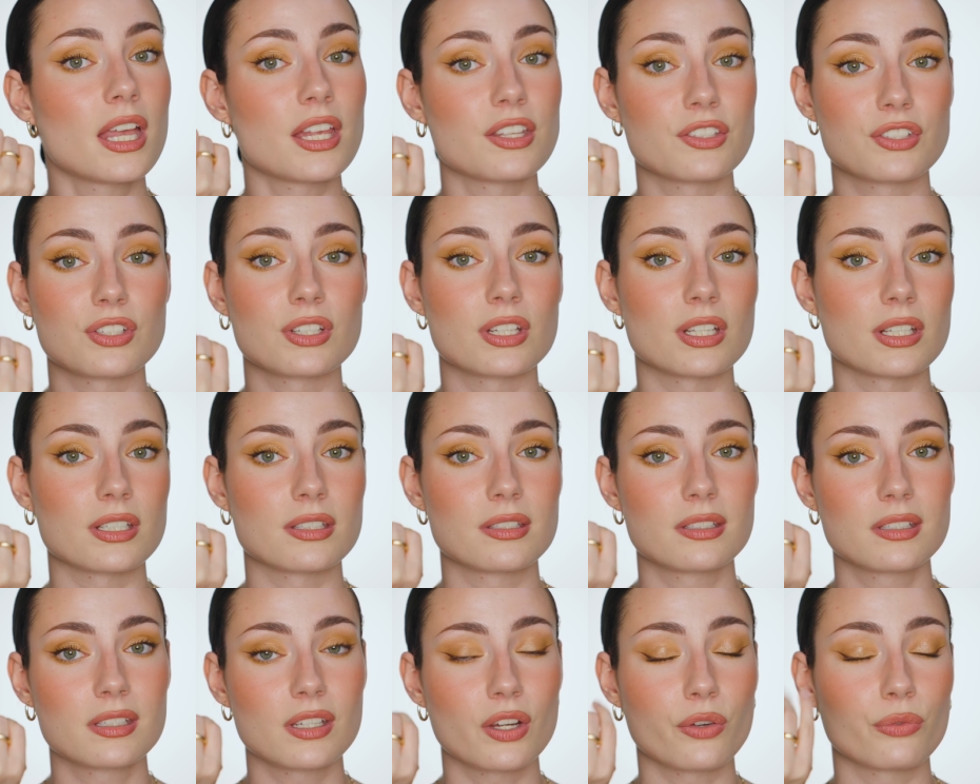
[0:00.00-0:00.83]
It's
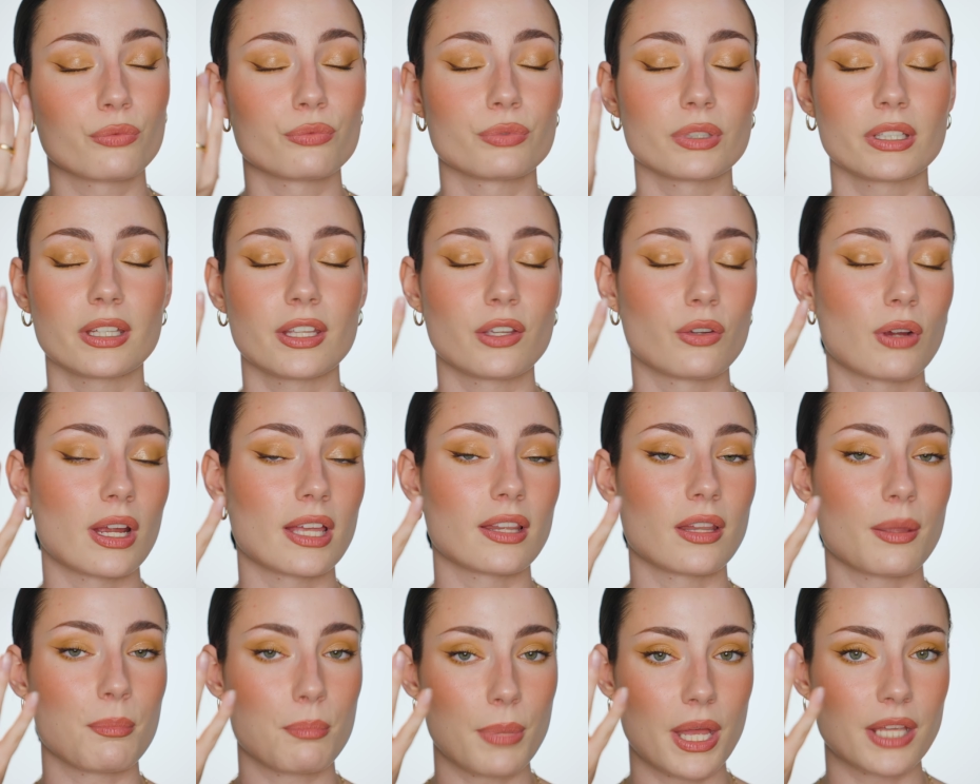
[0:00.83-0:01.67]
just a really great
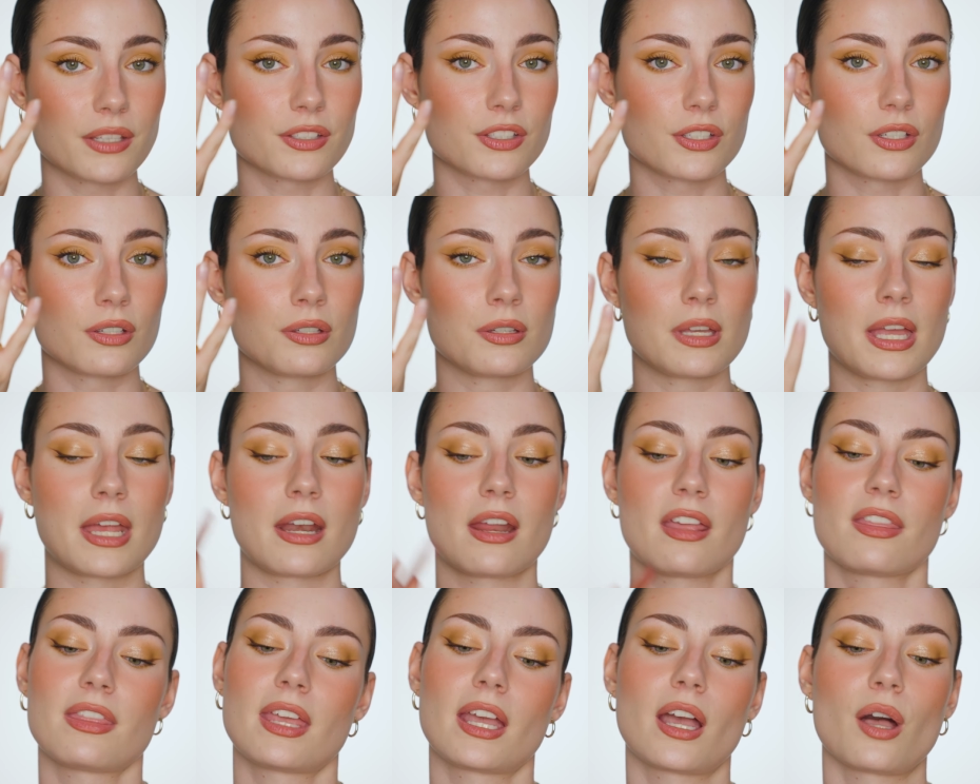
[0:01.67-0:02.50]
lip pencil and
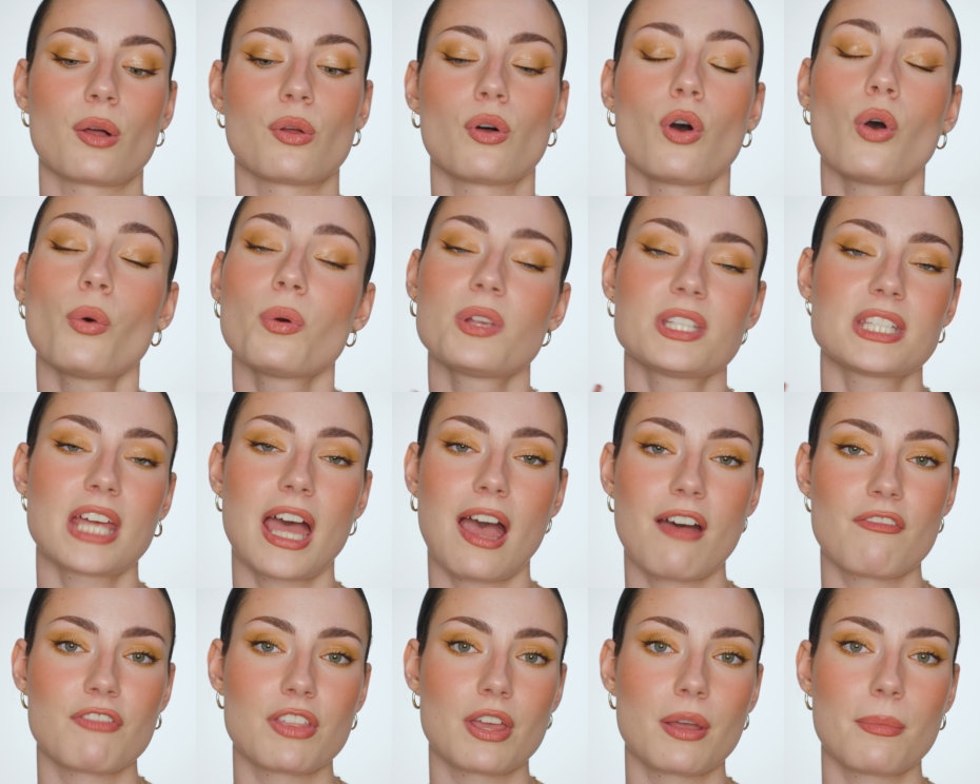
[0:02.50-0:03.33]
I think I'll always
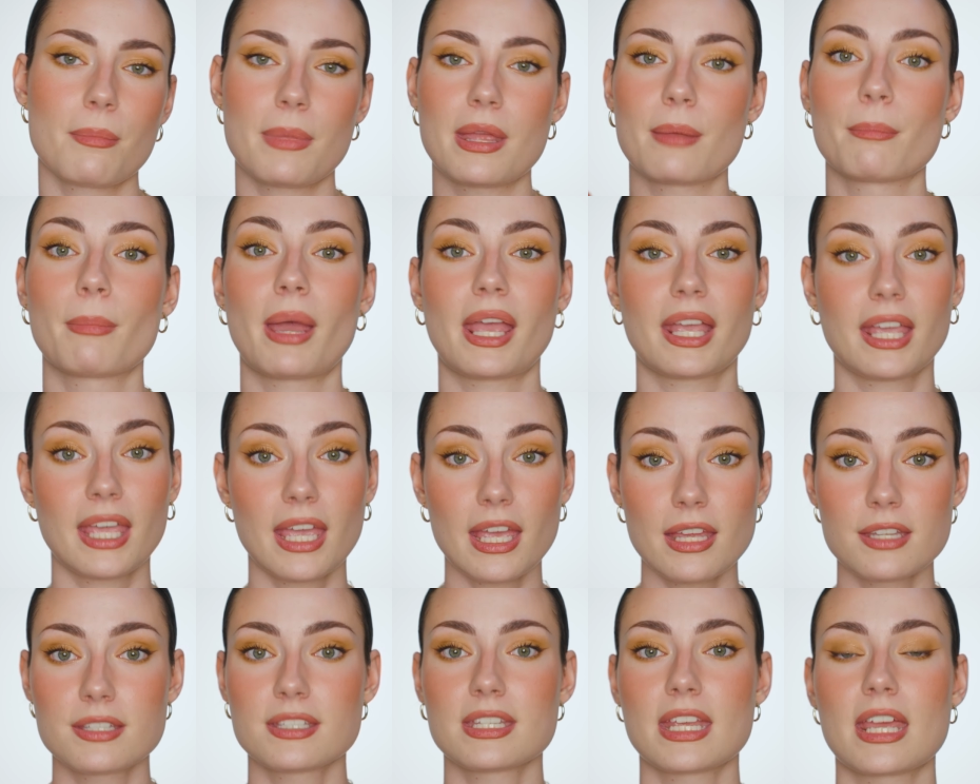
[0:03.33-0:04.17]
have them in my
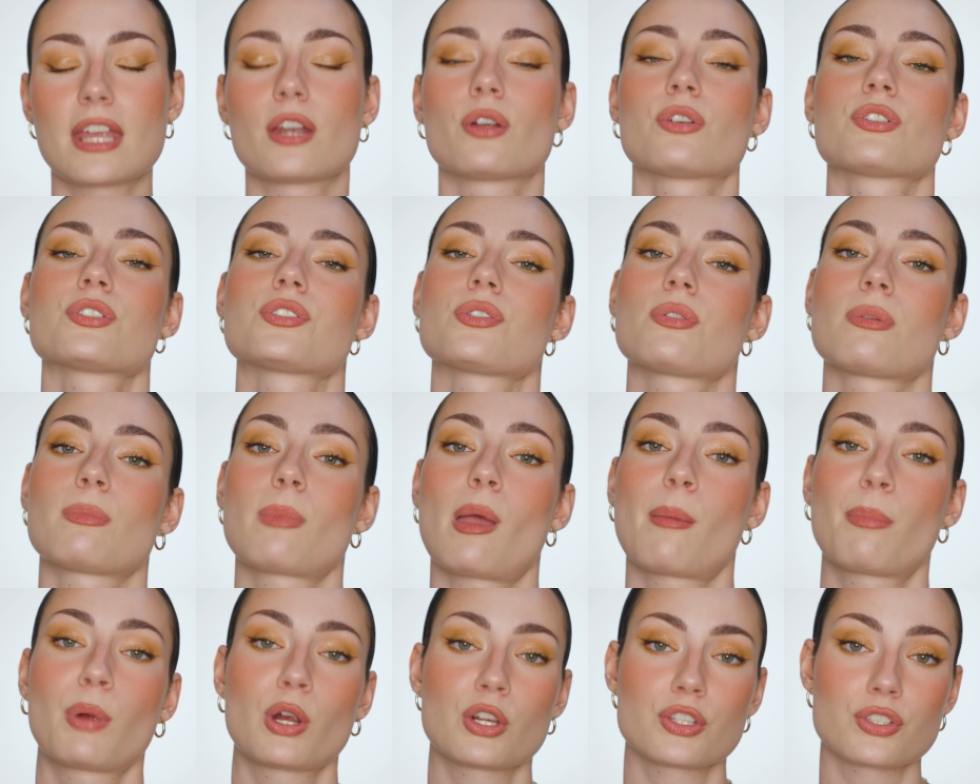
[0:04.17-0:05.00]
kit and also in
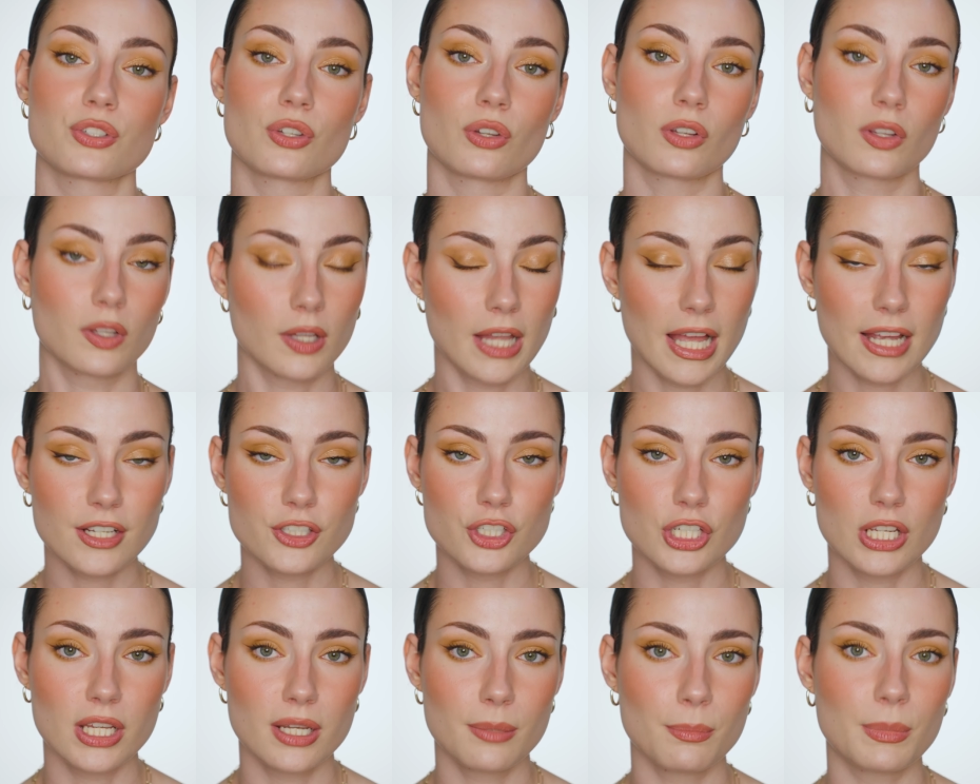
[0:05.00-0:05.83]
my personal
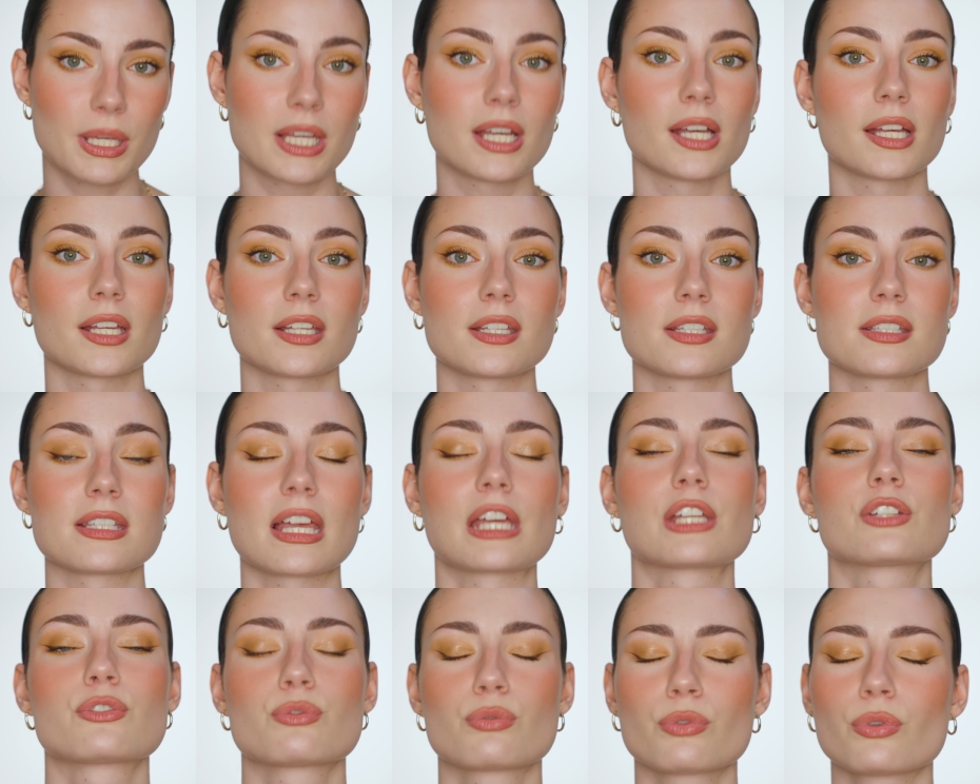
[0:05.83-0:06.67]
collection because
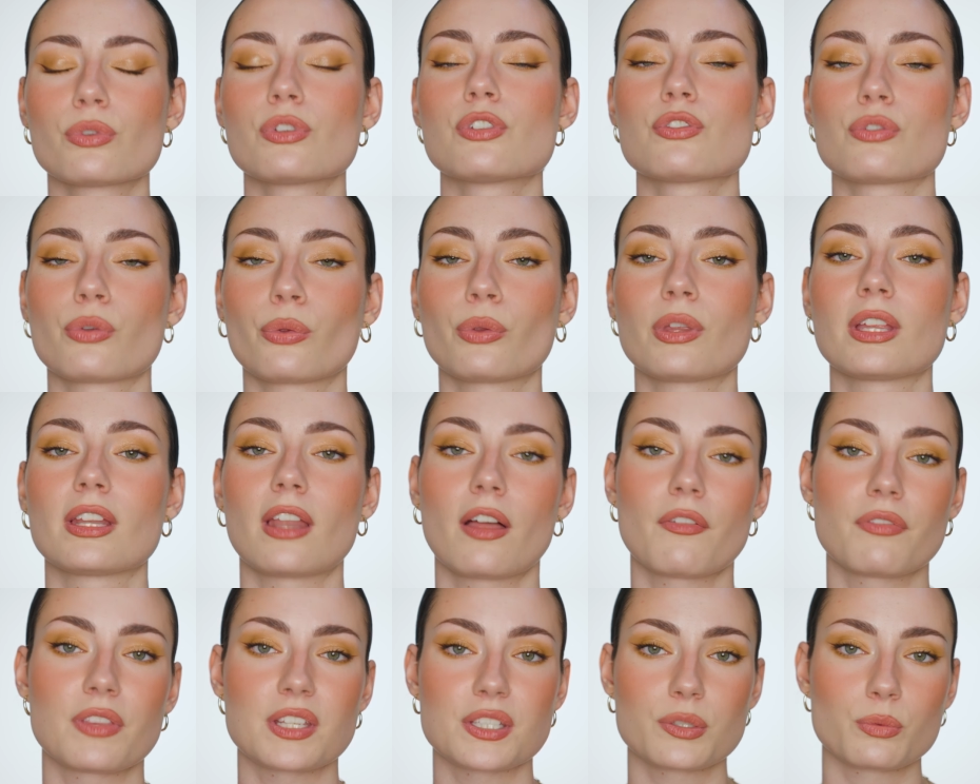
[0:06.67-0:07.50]
I truly, truly
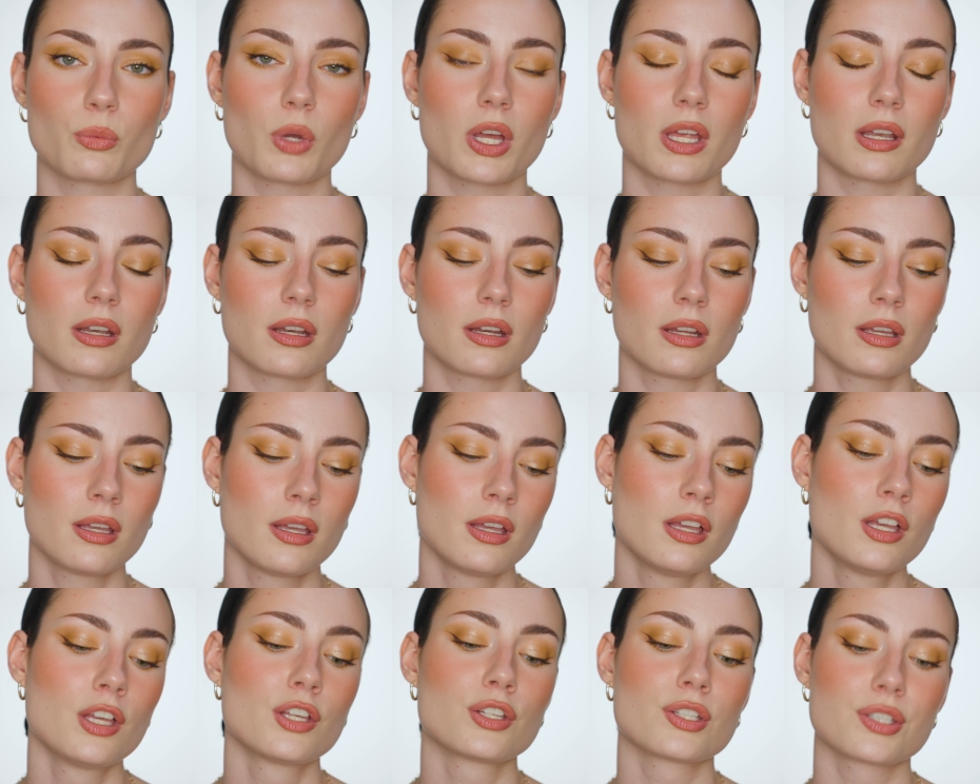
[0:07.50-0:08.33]
love this one
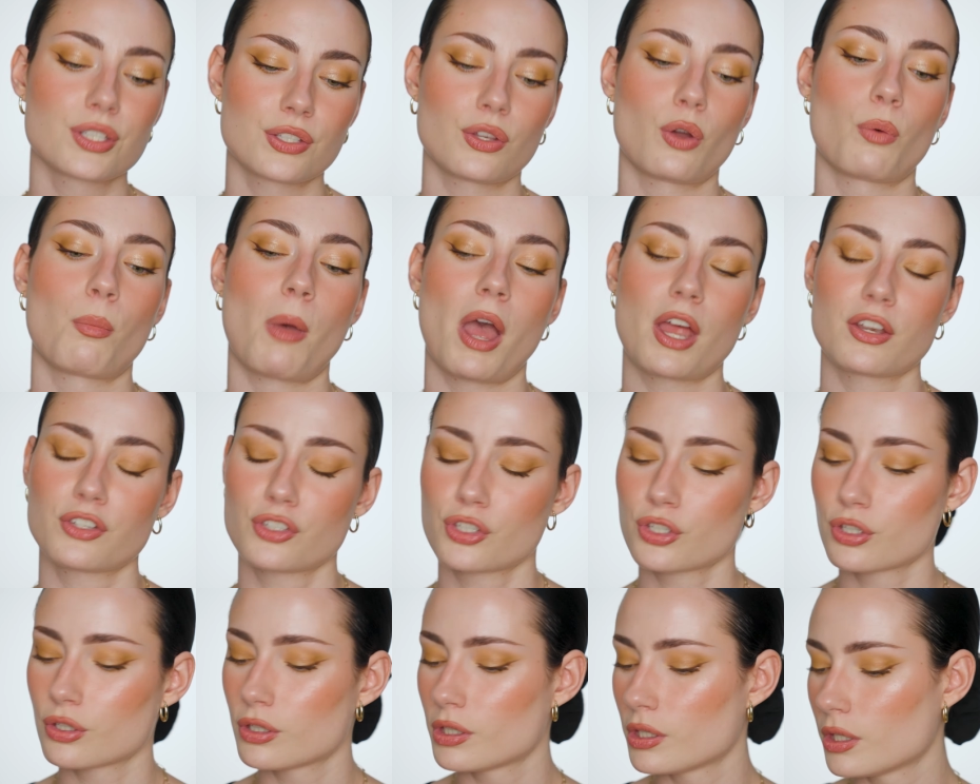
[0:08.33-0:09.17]
so
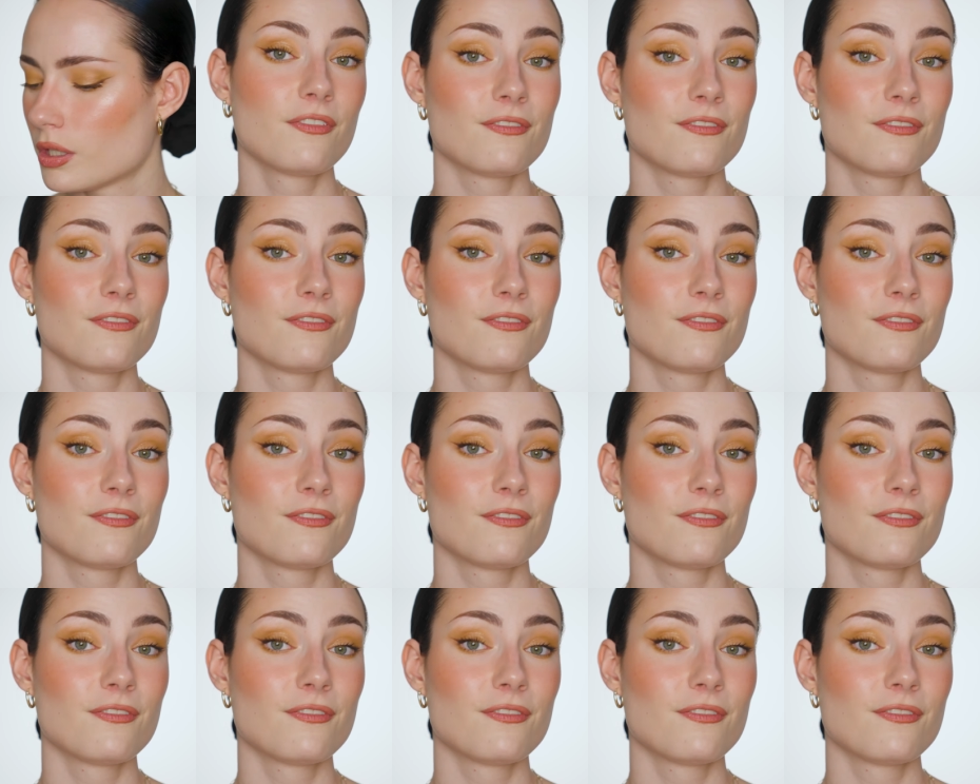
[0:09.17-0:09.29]
much.